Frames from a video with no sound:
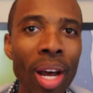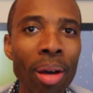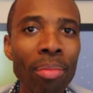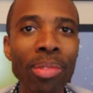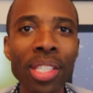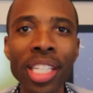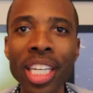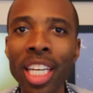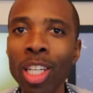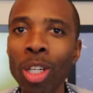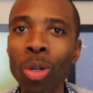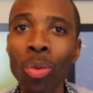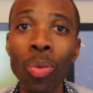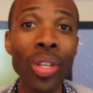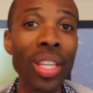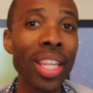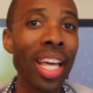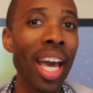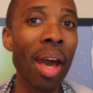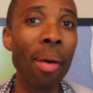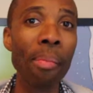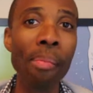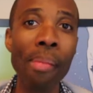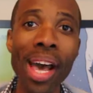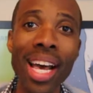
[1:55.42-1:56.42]
I'm dealing with
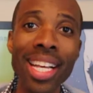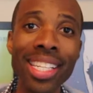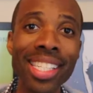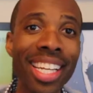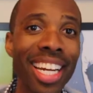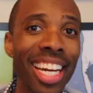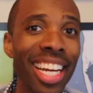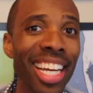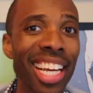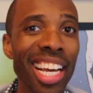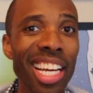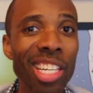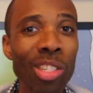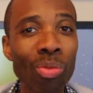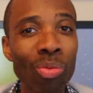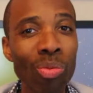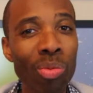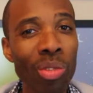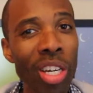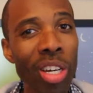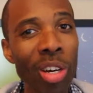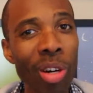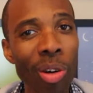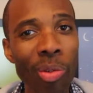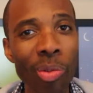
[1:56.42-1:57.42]
MS and it gets
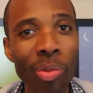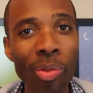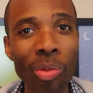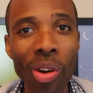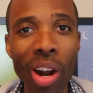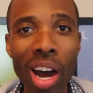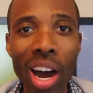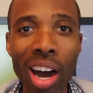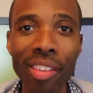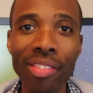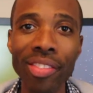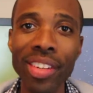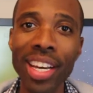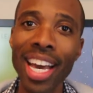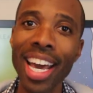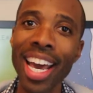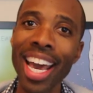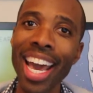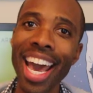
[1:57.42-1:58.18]
real rough.